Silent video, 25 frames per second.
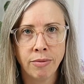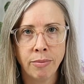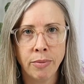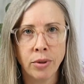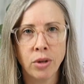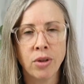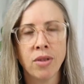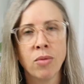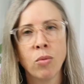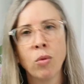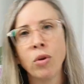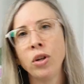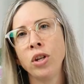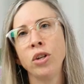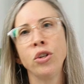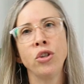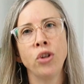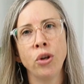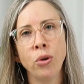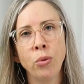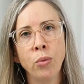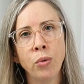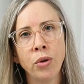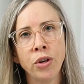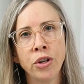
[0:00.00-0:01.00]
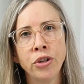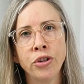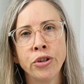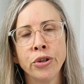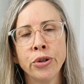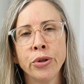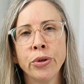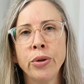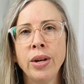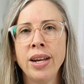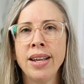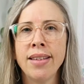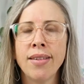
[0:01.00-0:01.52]
Because what you don't want to
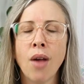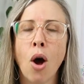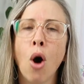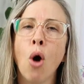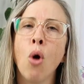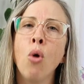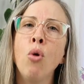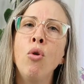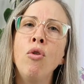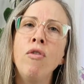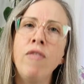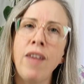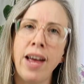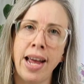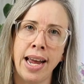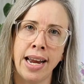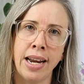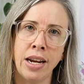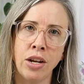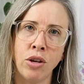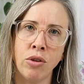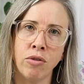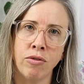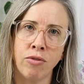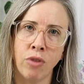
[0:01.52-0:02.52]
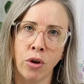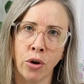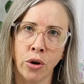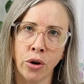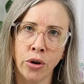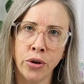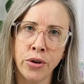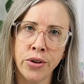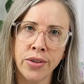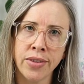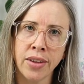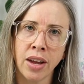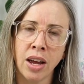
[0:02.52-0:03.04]
do is over edit your
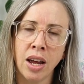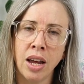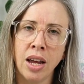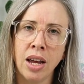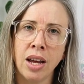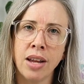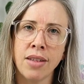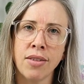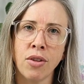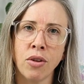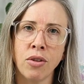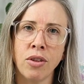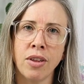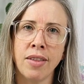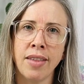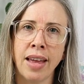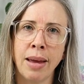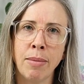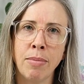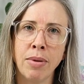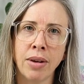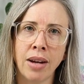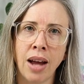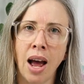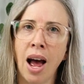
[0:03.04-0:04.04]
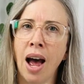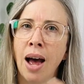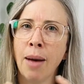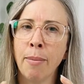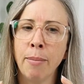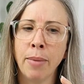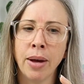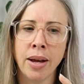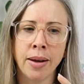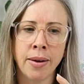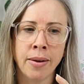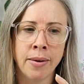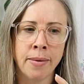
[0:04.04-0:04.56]
photos so that they
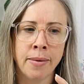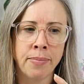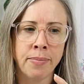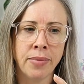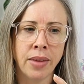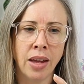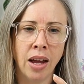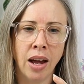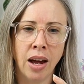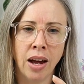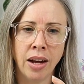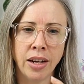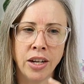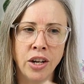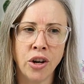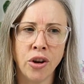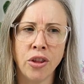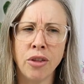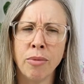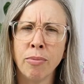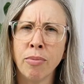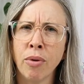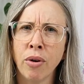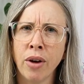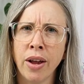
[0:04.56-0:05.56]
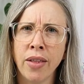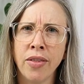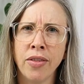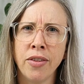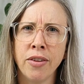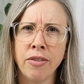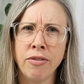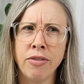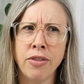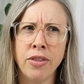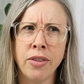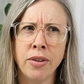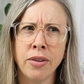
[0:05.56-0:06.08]
become
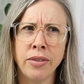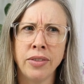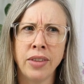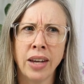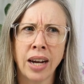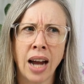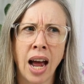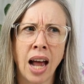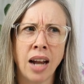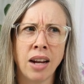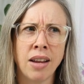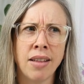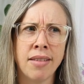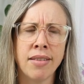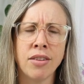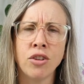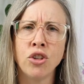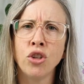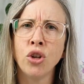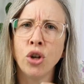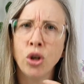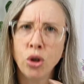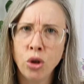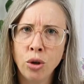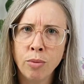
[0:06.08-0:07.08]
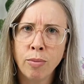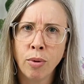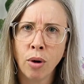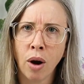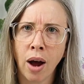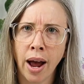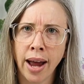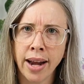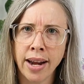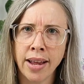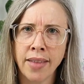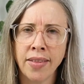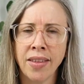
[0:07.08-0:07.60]
the colors are too
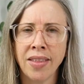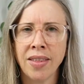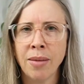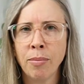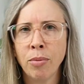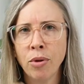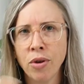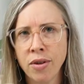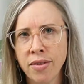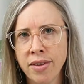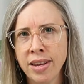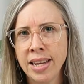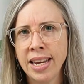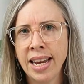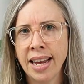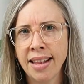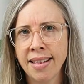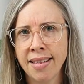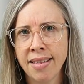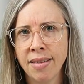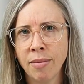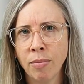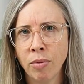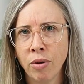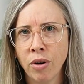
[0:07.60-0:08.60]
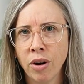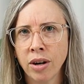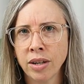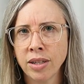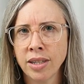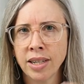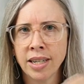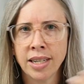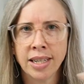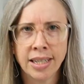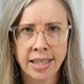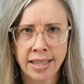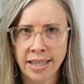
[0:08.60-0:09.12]
bright and then the person gets the product
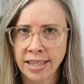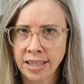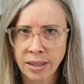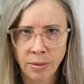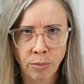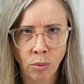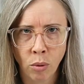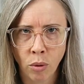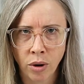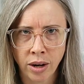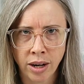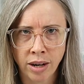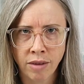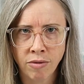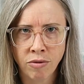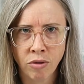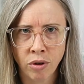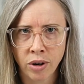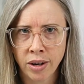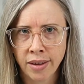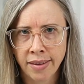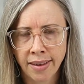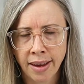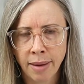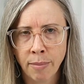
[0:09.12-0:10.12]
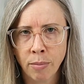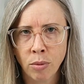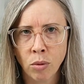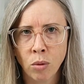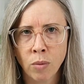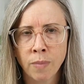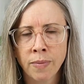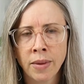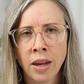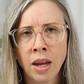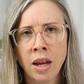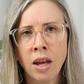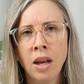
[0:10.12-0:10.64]
and is disappointed, for
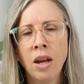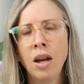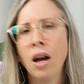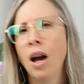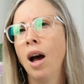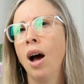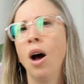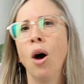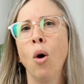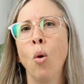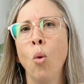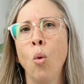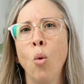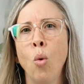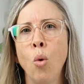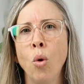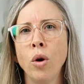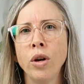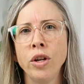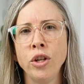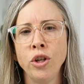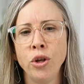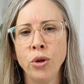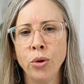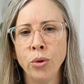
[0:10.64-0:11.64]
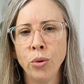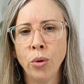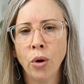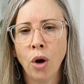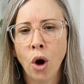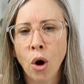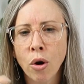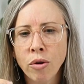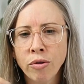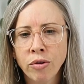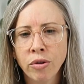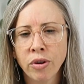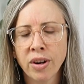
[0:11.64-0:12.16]
example. Or you
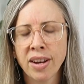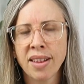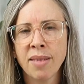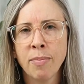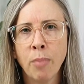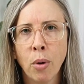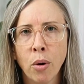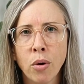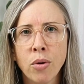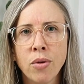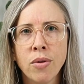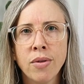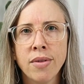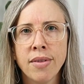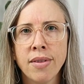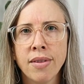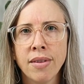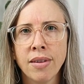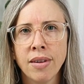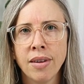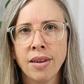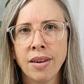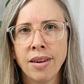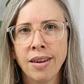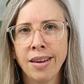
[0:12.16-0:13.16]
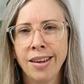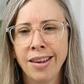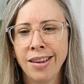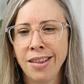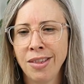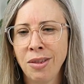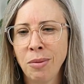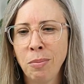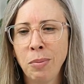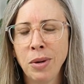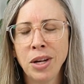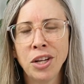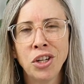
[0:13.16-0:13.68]
overexpose
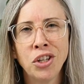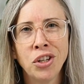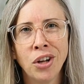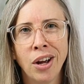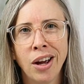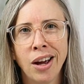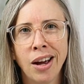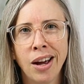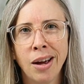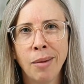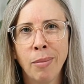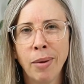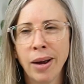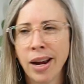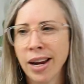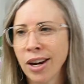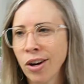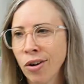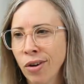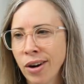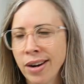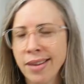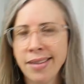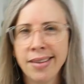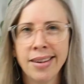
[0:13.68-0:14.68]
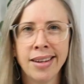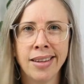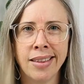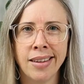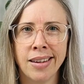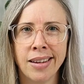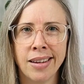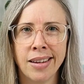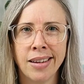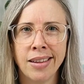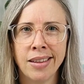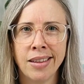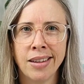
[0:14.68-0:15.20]
the picture by increasing
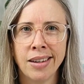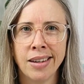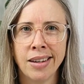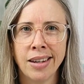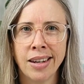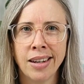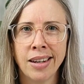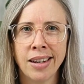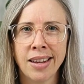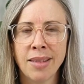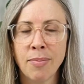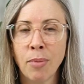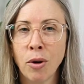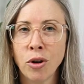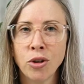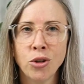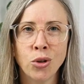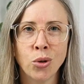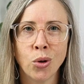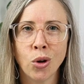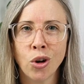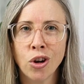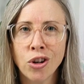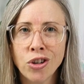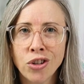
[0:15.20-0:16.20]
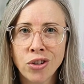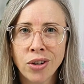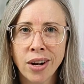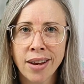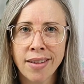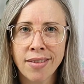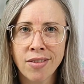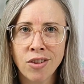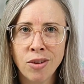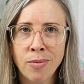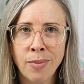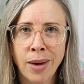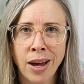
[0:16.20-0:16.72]
the exposure or
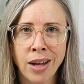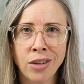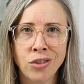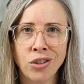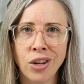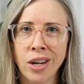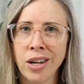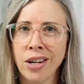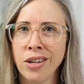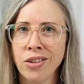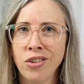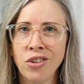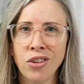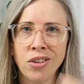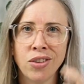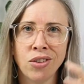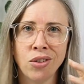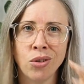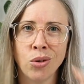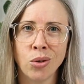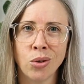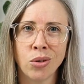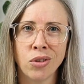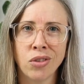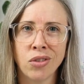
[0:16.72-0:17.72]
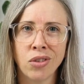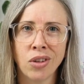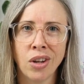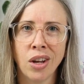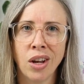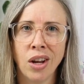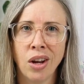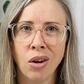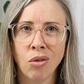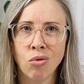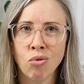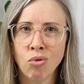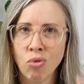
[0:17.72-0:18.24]
contrast too much, and it just looks
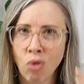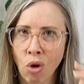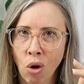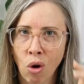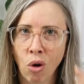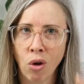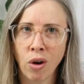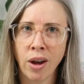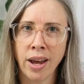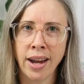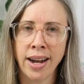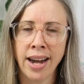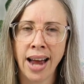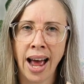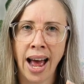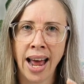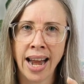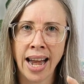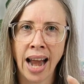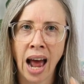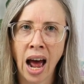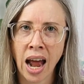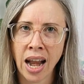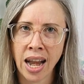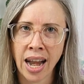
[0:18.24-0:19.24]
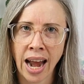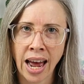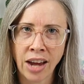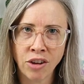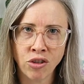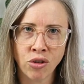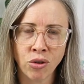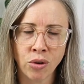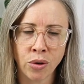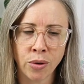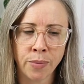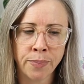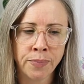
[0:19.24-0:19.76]
wrong and
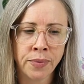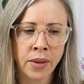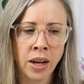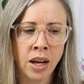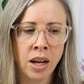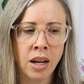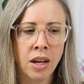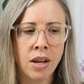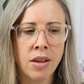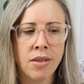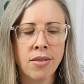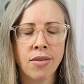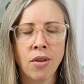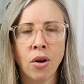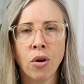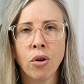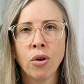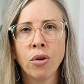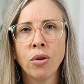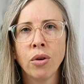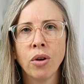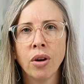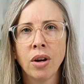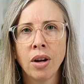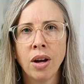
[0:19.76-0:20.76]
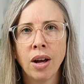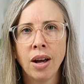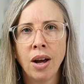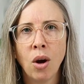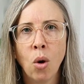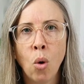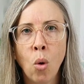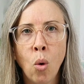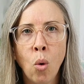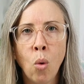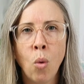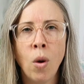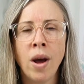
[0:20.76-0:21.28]
unnatural. So
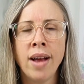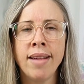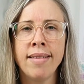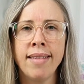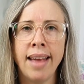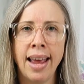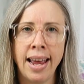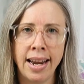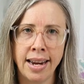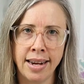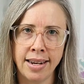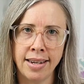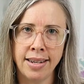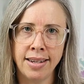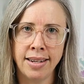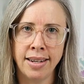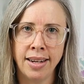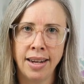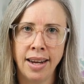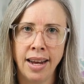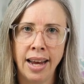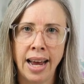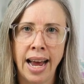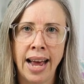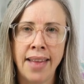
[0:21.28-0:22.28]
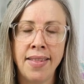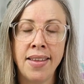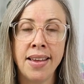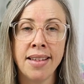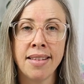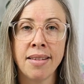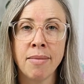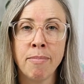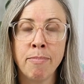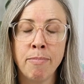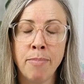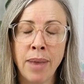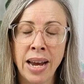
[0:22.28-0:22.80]
always edit. And there's
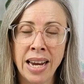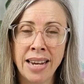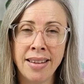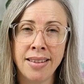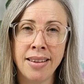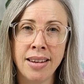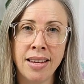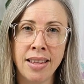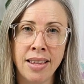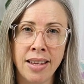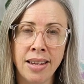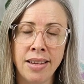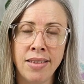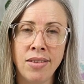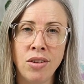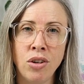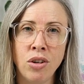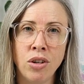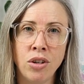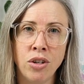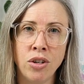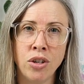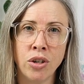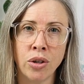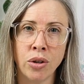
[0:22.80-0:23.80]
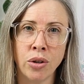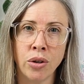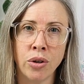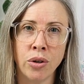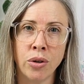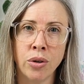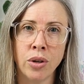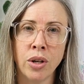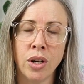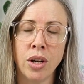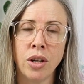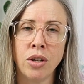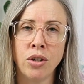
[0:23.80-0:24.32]
some basic things you can
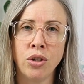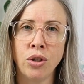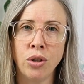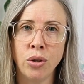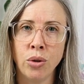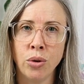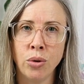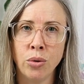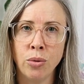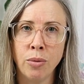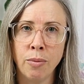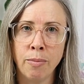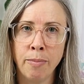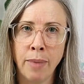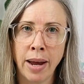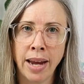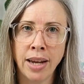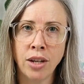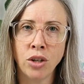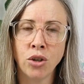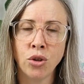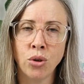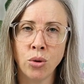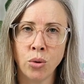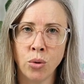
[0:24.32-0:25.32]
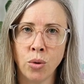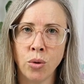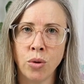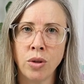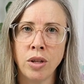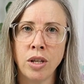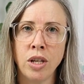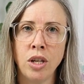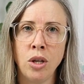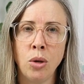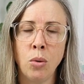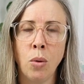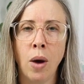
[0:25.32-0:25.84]
do to make sure
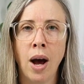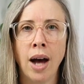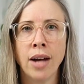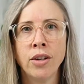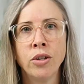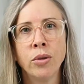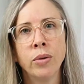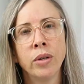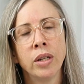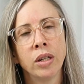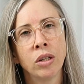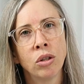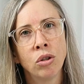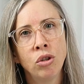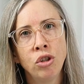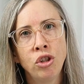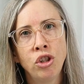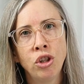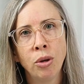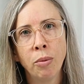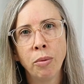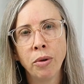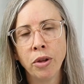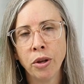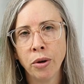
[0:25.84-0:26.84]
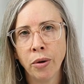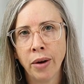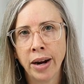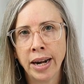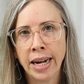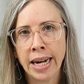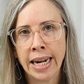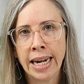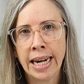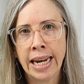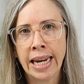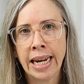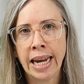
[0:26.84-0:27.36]
that you are doing a good job with your
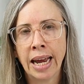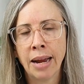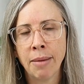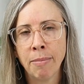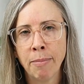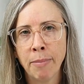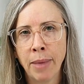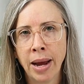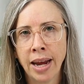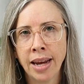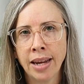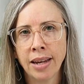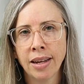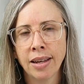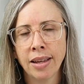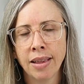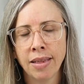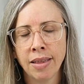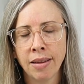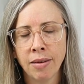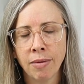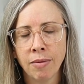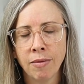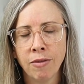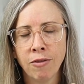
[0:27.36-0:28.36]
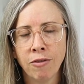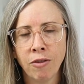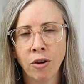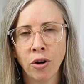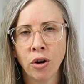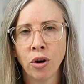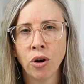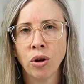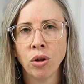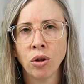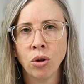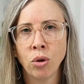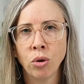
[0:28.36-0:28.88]
editing and make the
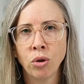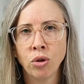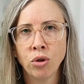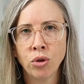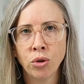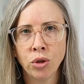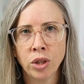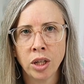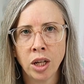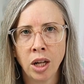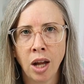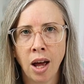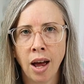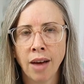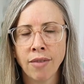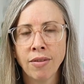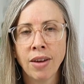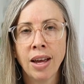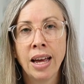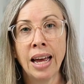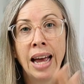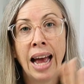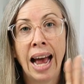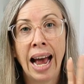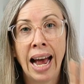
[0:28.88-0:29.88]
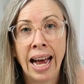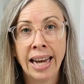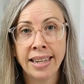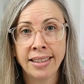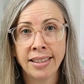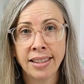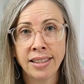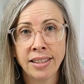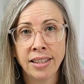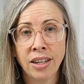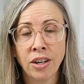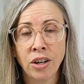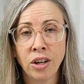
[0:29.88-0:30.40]
photo look true to life. As I
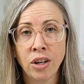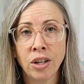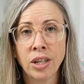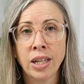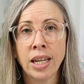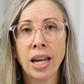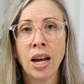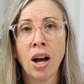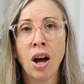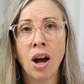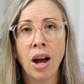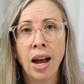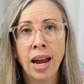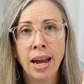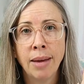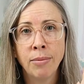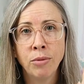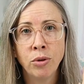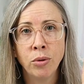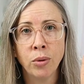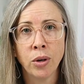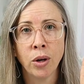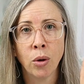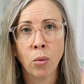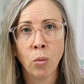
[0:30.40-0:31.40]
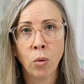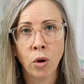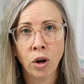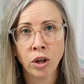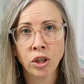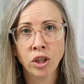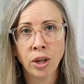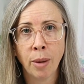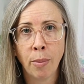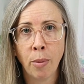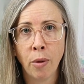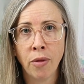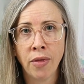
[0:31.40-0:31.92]
said earlier, I am doing a
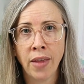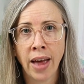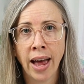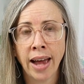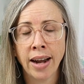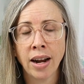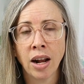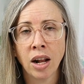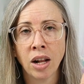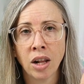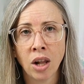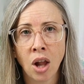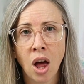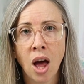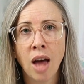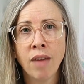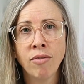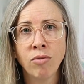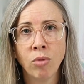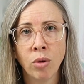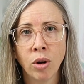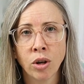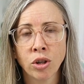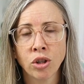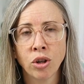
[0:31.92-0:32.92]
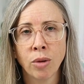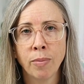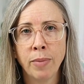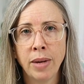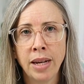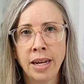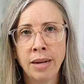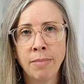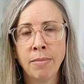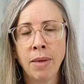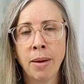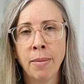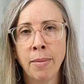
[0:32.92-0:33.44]
workshop on that, a live workshop
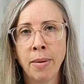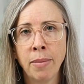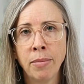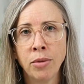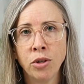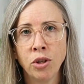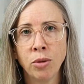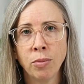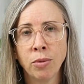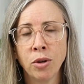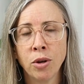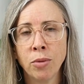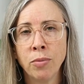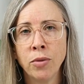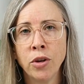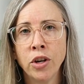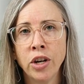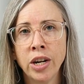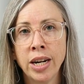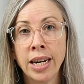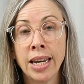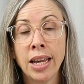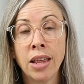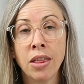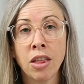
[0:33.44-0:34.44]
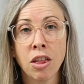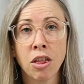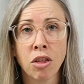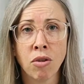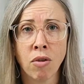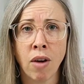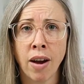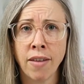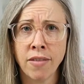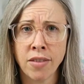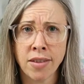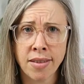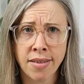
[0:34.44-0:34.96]
in my membership community, the
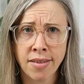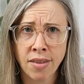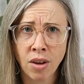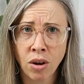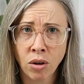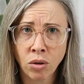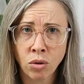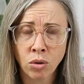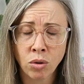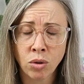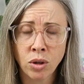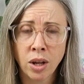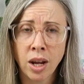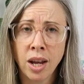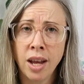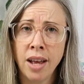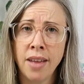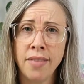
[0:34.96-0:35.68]
Thriver Circle.